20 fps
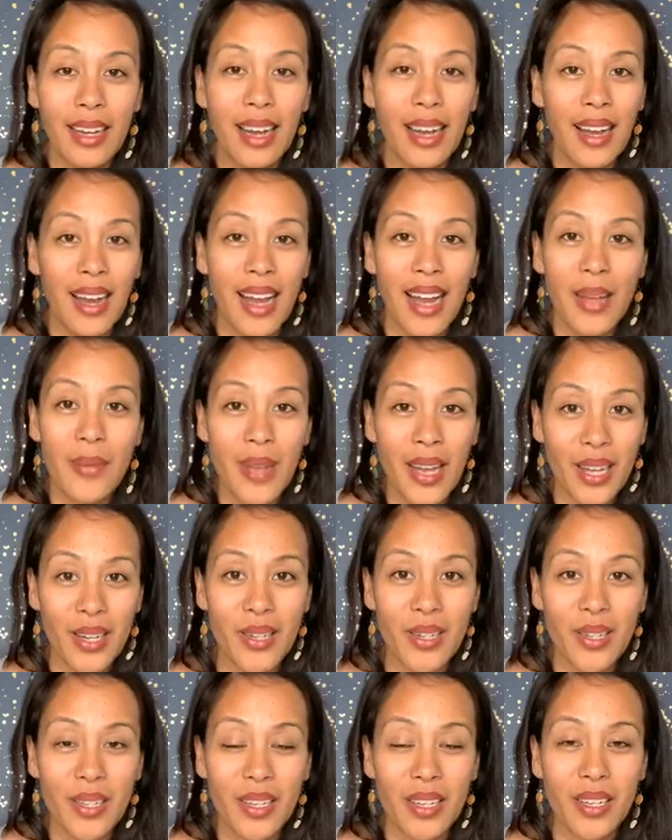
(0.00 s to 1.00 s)
I'm
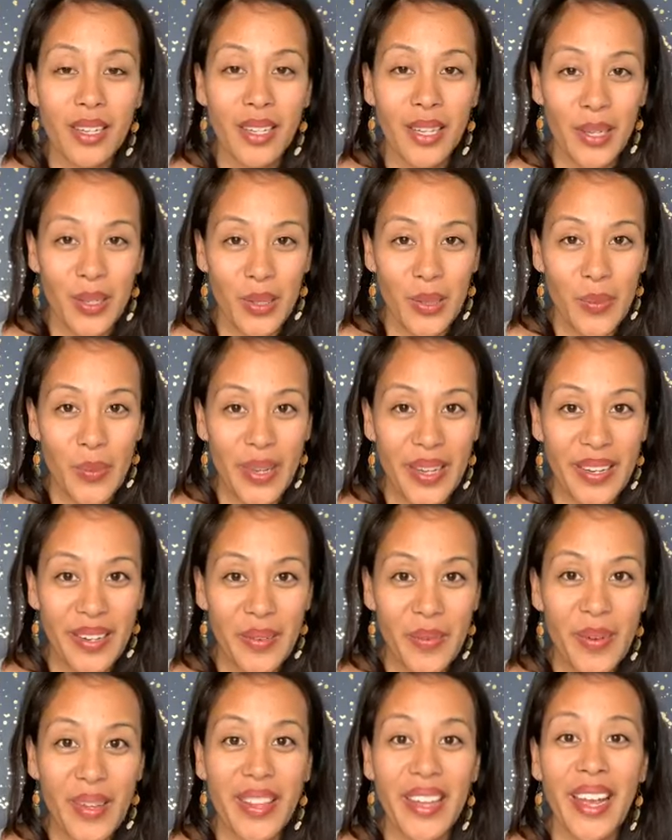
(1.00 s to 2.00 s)
Angela Kiesenbing
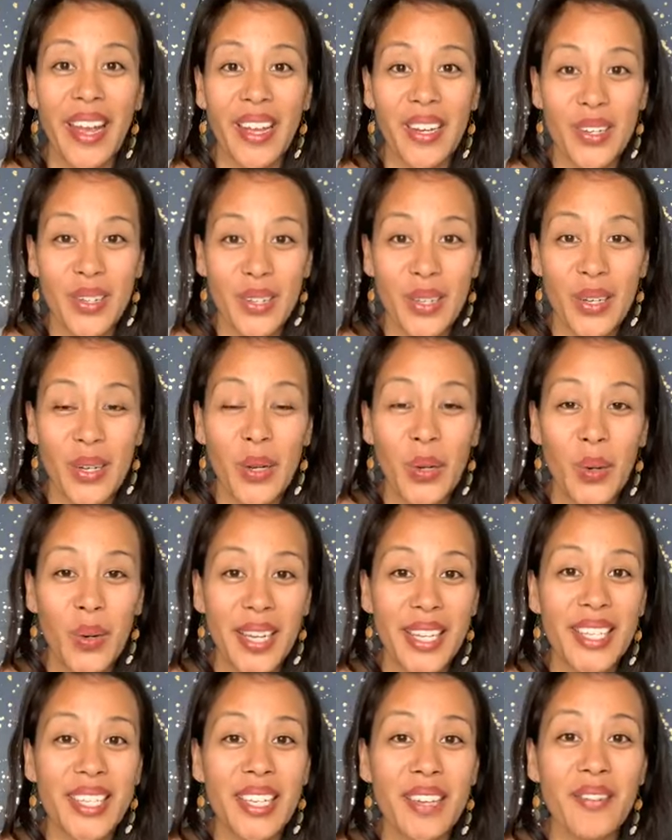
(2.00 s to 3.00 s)
with Angela
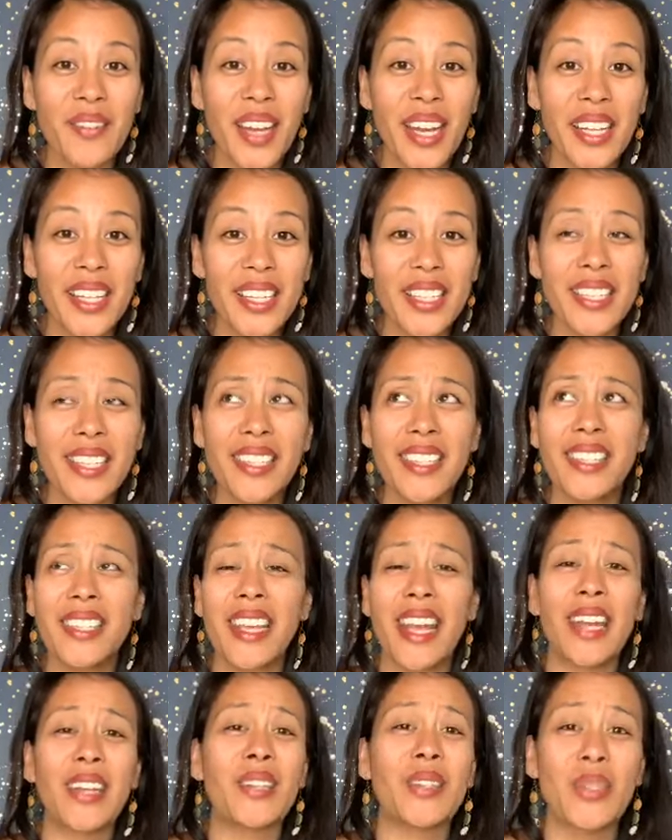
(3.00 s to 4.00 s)
Grace Events. This is
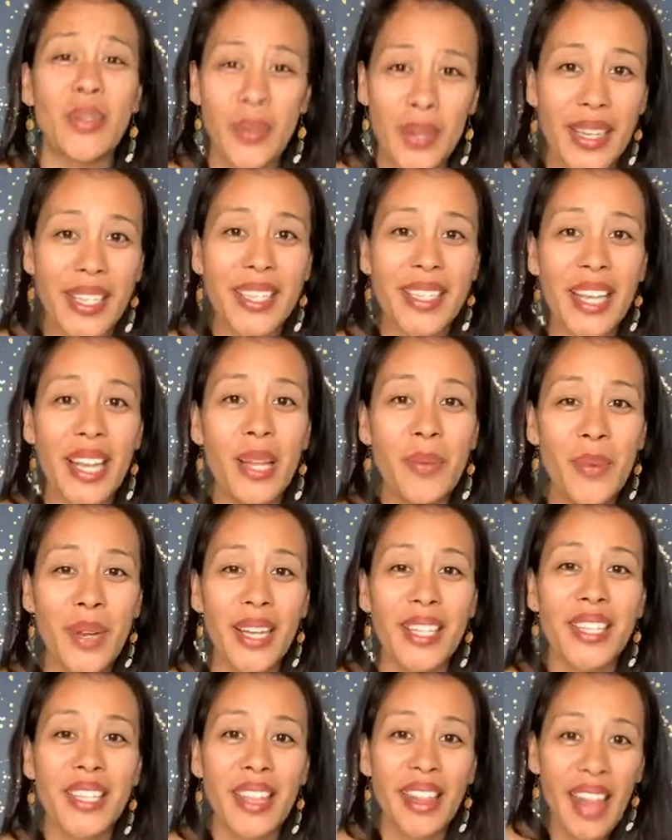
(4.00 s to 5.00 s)
Angela Grace
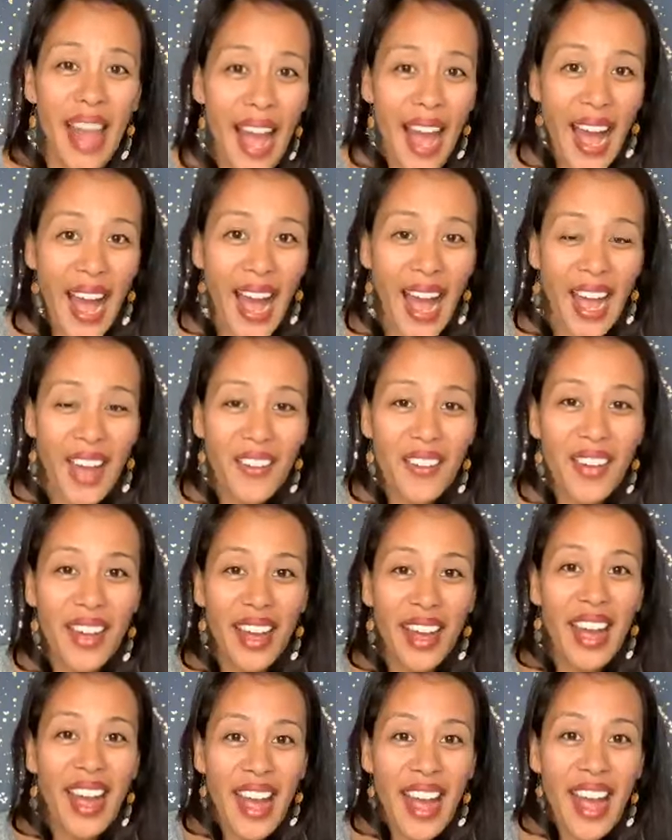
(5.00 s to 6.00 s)
Celebrates Live.
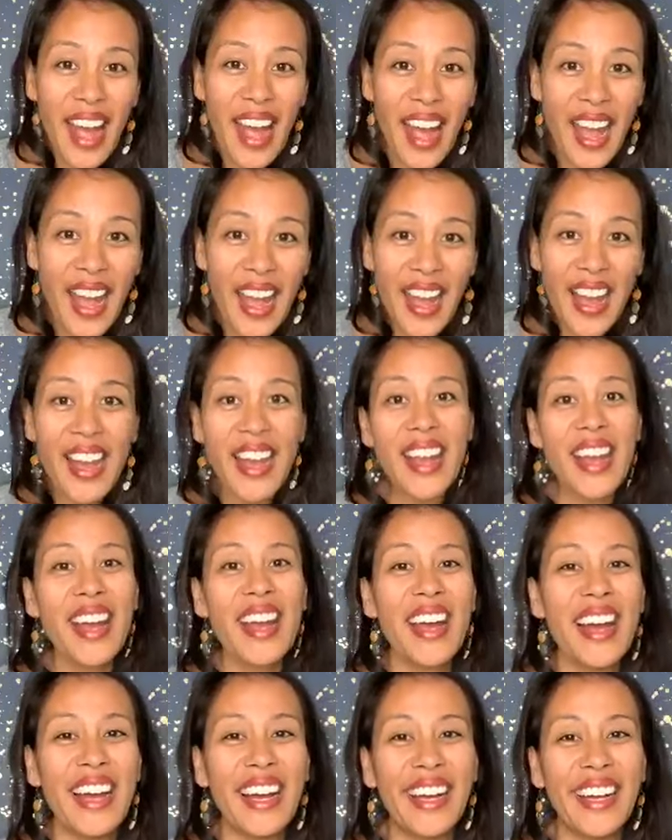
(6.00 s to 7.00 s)
Hey,
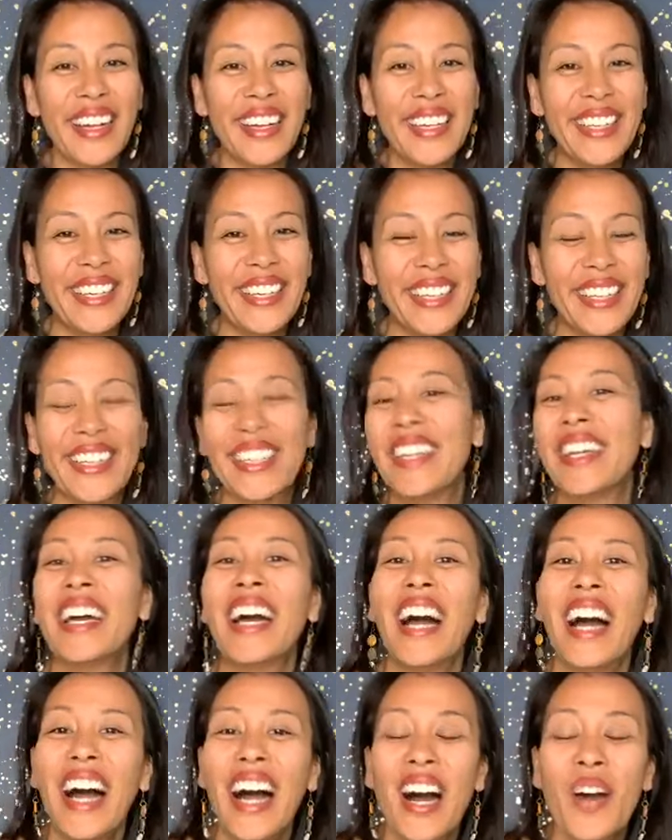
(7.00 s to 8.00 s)

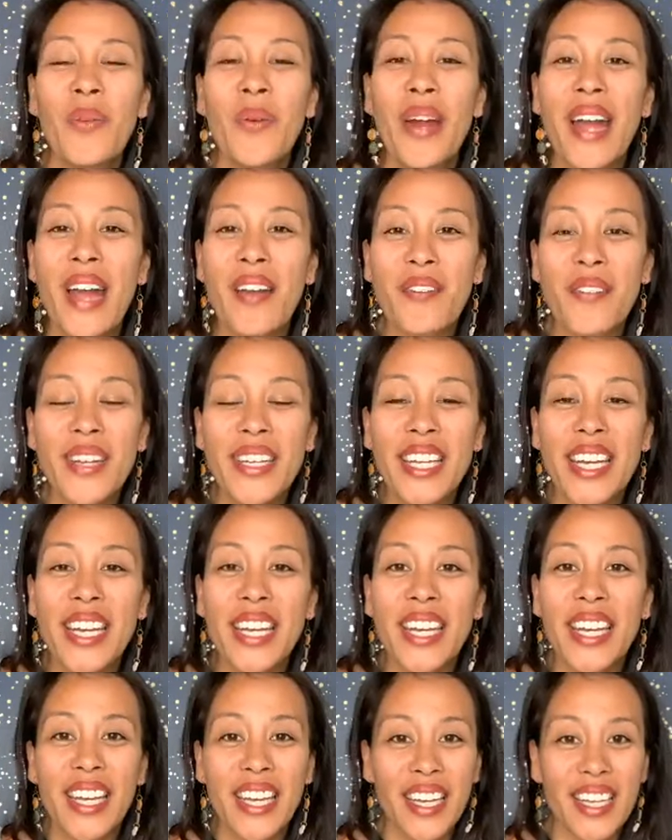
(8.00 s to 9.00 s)
where every
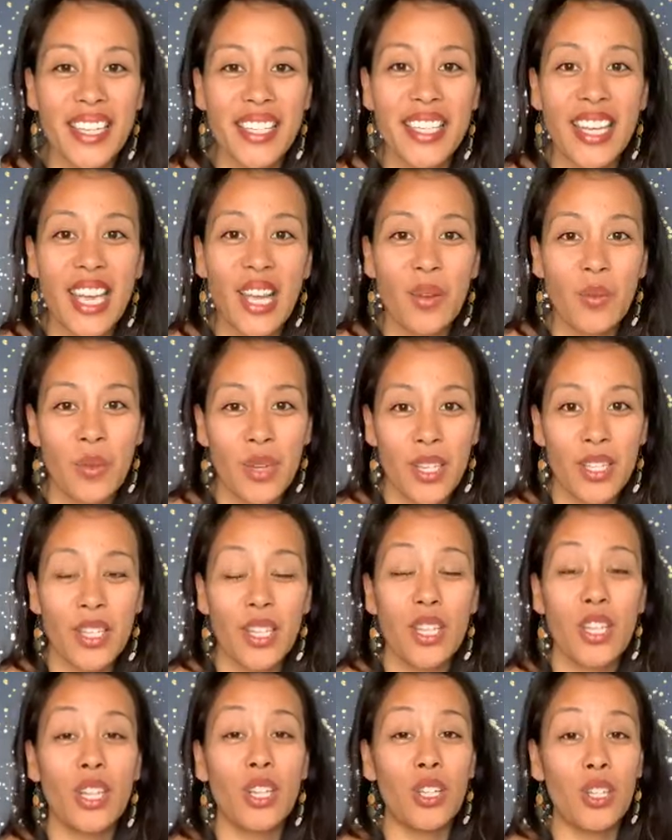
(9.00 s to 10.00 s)
day is a
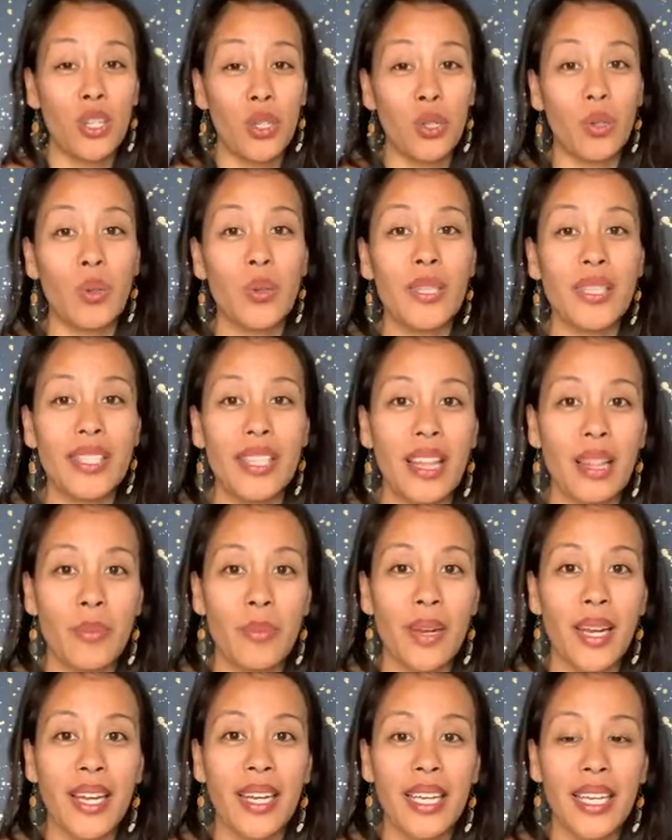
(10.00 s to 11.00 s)
reason to
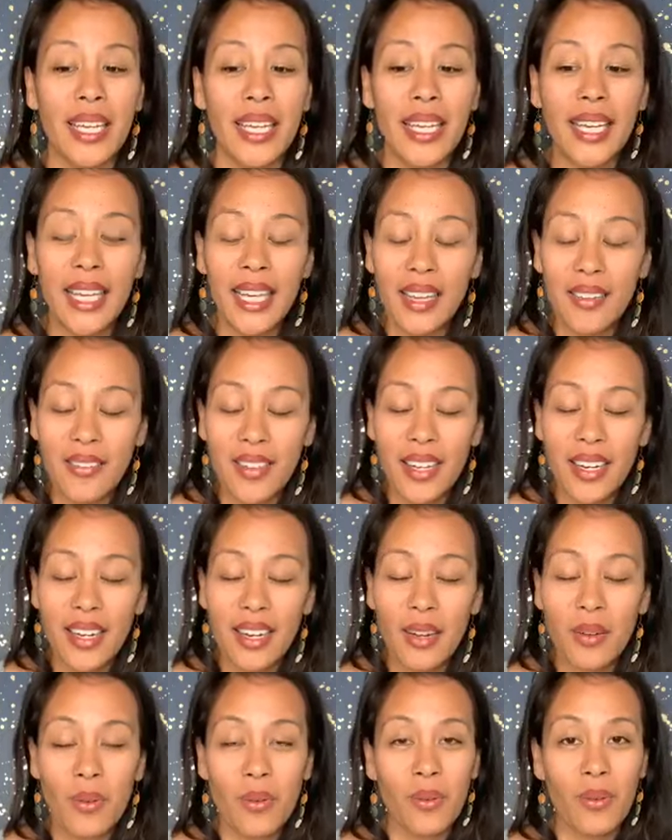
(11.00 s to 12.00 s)
celebrate. Even
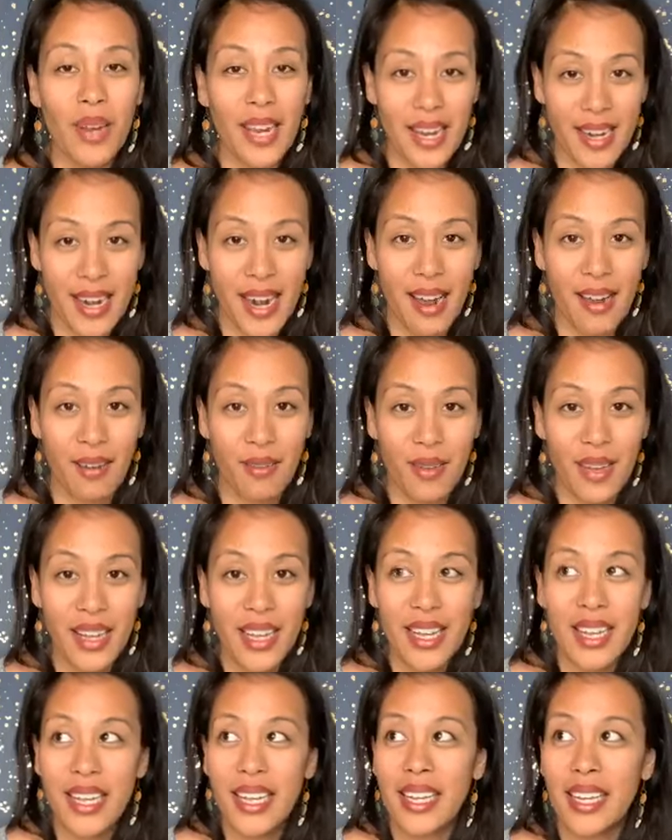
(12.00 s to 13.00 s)
right now,
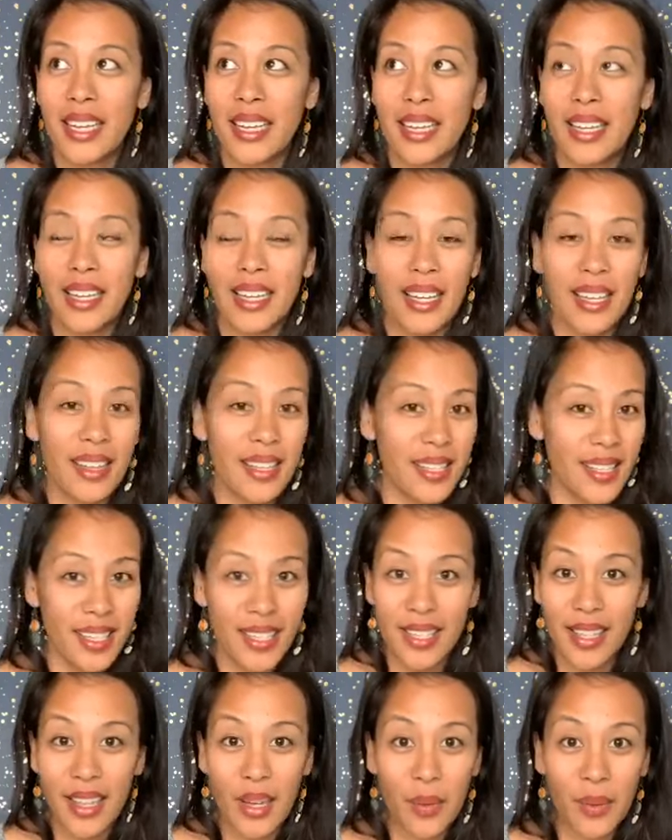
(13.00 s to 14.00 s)
in the
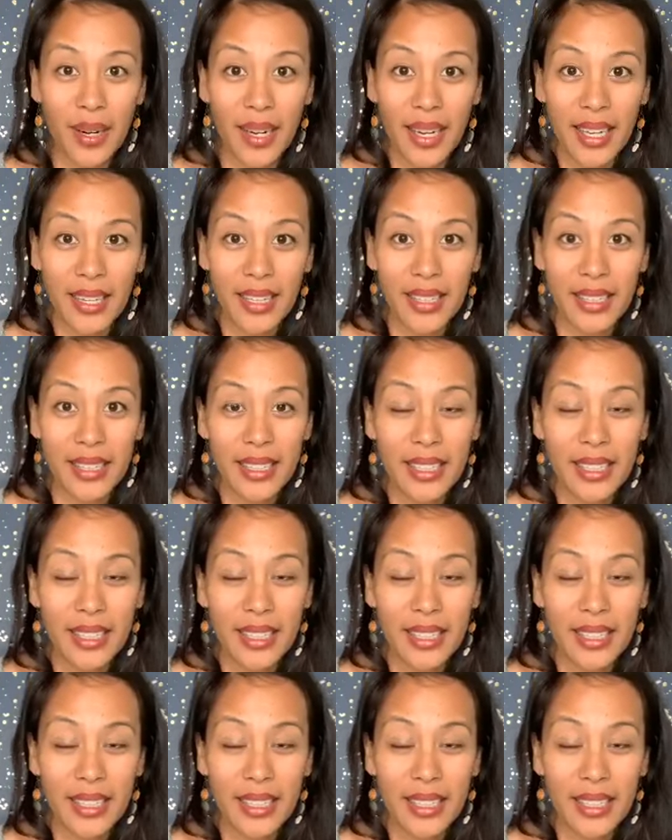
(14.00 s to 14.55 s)
season that we're in,